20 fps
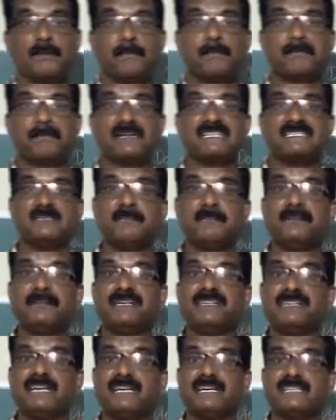
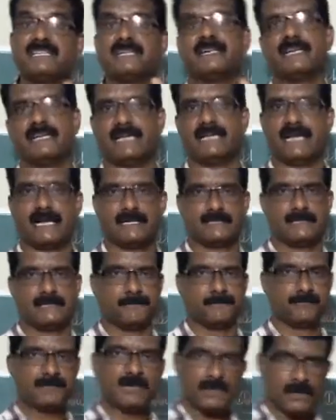precipitation reaction.
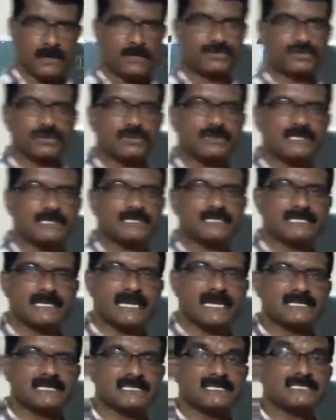So this
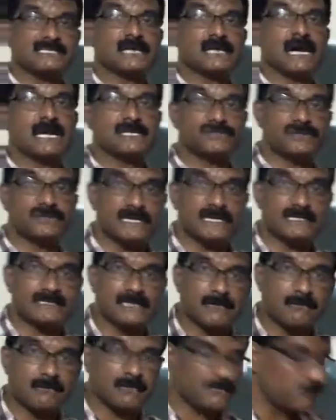reaction is also an
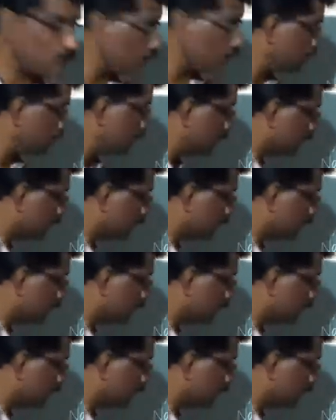example for